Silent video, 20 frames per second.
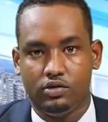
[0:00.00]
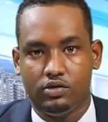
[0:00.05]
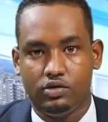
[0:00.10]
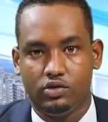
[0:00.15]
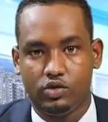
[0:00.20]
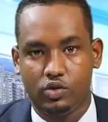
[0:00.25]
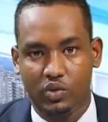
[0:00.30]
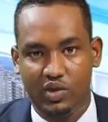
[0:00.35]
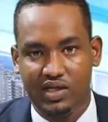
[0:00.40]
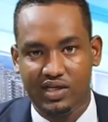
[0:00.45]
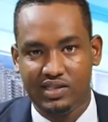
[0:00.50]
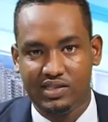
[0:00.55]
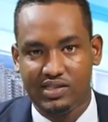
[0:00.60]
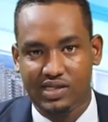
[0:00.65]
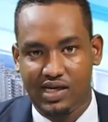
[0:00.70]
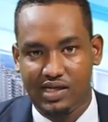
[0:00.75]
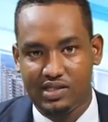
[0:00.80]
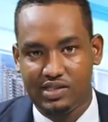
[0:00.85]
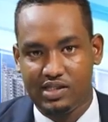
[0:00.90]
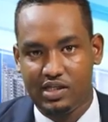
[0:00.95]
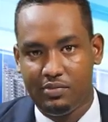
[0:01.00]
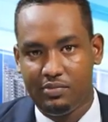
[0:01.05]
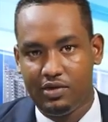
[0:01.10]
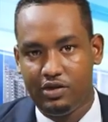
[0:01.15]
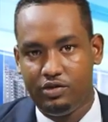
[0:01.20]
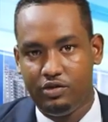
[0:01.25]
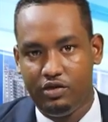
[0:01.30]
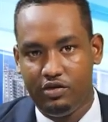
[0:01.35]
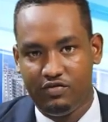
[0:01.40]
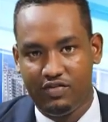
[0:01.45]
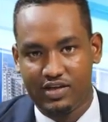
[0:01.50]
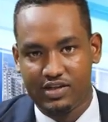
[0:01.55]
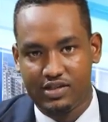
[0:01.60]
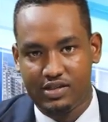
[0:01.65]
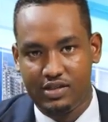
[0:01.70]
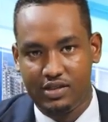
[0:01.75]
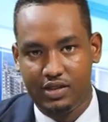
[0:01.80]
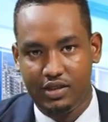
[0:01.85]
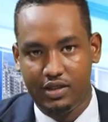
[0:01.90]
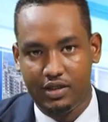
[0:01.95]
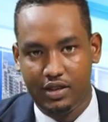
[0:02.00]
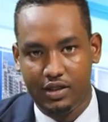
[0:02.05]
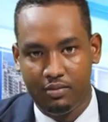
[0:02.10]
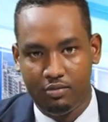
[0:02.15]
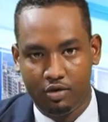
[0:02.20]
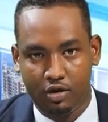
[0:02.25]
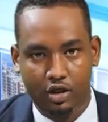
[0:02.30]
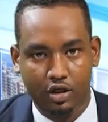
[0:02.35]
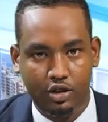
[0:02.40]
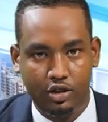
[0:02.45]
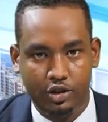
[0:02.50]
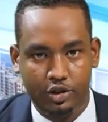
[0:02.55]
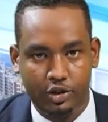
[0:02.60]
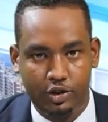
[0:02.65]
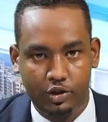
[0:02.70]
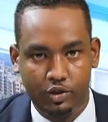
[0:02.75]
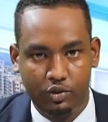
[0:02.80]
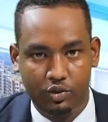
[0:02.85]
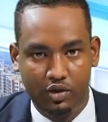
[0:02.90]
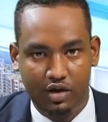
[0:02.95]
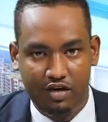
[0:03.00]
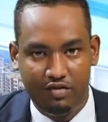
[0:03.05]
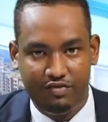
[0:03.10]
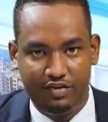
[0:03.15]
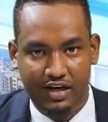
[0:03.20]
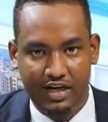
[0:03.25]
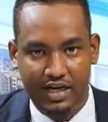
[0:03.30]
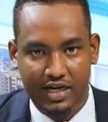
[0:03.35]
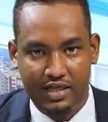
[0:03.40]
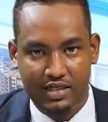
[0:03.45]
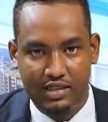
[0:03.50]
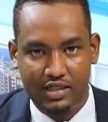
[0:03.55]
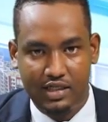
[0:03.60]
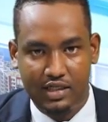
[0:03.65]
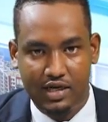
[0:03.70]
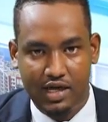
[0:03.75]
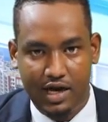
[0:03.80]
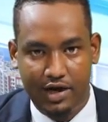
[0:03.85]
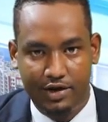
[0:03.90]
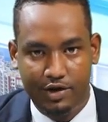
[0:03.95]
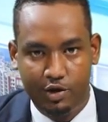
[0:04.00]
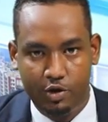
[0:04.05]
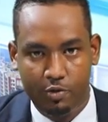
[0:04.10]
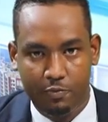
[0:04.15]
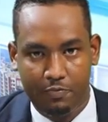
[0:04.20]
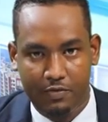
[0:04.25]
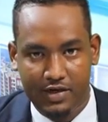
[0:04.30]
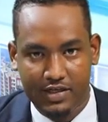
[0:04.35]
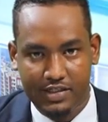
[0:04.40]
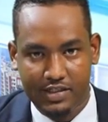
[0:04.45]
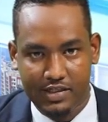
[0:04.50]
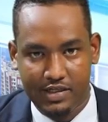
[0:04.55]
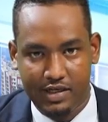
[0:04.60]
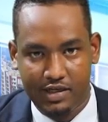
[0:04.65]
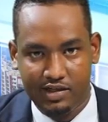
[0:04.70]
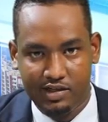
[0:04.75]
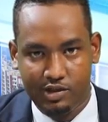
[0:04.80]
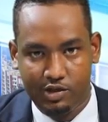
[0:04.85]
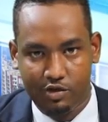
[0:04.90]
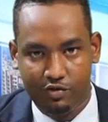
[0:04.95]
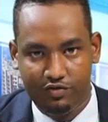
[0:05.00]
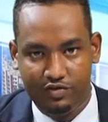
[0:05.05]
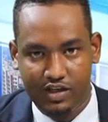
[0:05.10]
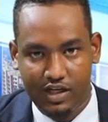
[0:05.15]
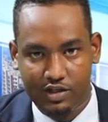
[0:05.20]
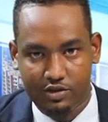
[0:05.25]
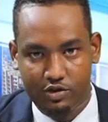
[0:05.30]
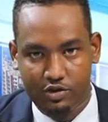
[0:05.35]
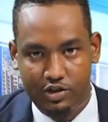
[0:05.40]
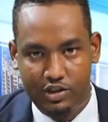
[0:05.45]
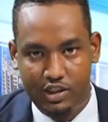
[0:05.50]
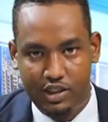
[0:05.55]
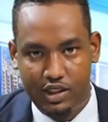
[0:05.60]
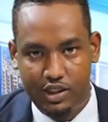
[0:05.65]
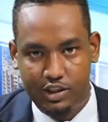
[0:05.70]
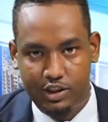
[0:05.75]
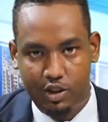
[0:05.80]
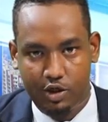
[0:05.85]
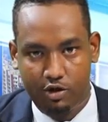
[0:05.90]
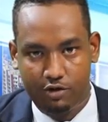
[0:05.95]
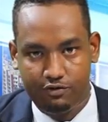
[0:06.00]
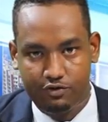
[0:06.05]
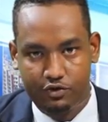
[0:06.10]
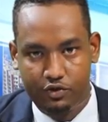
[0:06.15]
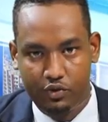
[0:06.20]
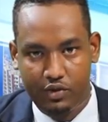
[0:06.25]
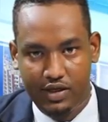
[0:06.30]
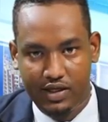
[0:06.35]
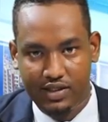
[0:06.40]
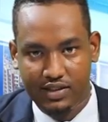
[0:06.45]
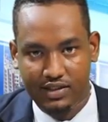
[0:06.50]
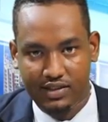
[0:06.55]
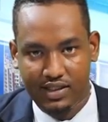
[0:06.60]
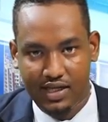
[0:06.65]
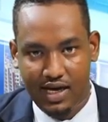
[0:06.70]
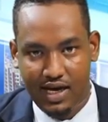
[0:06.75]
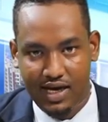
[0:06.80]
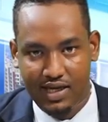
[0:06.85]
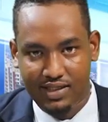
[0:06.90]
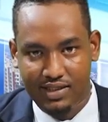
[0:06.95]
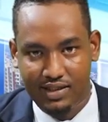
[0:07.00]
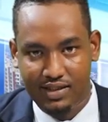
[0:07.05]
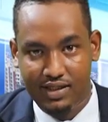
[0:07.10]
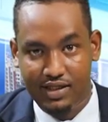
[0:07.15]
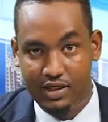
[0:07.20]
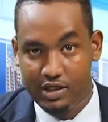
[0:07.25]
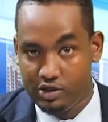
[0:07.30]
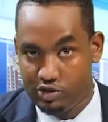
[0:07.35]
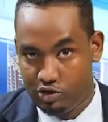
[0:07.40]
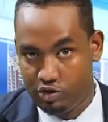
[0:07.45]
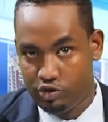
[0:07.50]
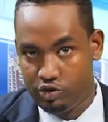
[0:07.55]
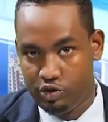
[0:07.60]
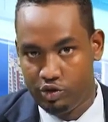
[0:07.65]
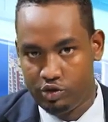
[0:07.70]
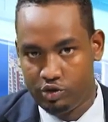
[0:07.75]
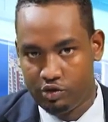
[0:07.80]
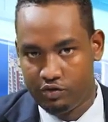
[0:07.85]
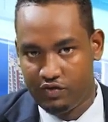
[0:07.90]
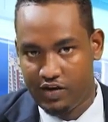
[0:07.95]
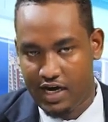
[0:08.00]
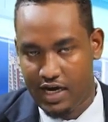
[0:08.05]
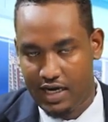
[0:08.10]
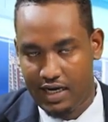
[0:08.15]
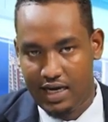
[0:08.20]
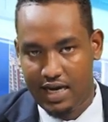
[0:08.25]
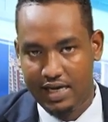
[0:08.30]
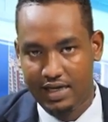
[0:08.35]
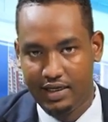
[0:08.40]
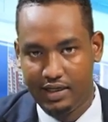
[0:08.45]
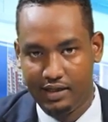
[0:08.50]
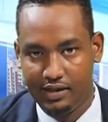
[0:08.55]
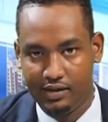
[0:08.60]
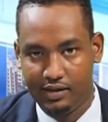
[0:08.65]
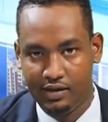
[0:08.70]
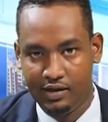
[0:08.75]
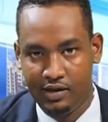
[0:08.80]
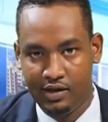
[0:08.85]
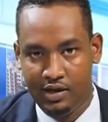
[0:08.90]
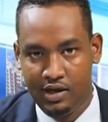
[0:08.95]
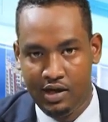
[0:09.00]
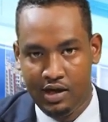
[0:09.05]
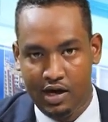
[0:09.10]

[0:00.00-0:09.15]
Students at Simad University in Mogadishu have elected a new president of the Association of Students at the Institute of Higher Learning.